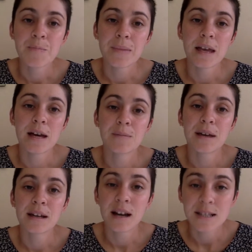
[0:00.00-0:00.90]
and
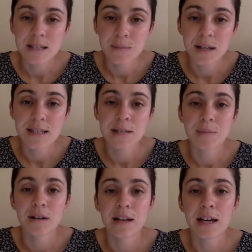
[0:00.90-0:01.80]
customize
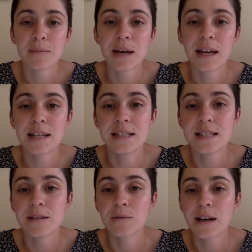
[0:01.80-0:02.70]
email campaigns
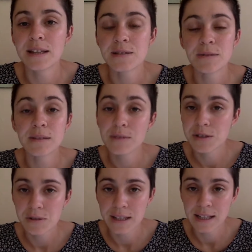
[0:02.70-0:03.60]
in a way that's really
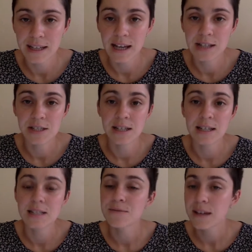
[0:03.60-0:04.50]
visually engaging.
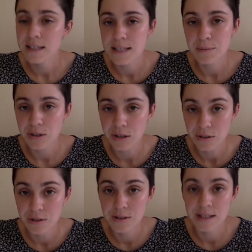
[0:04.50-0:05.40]
It's fairly simple to
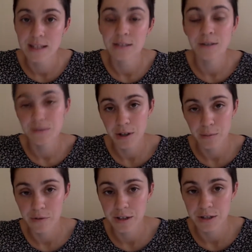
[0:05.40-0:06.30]
use and it looks very
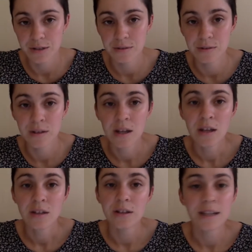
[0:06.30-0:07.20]
professional.
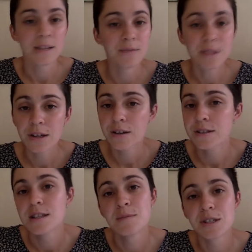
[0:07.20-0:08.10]
You can add videos
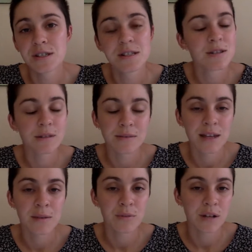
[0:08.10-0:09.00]
and images and all of
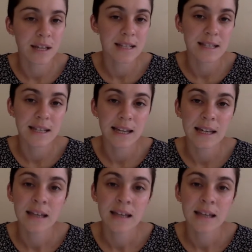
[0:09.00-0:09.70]
that pretty easily.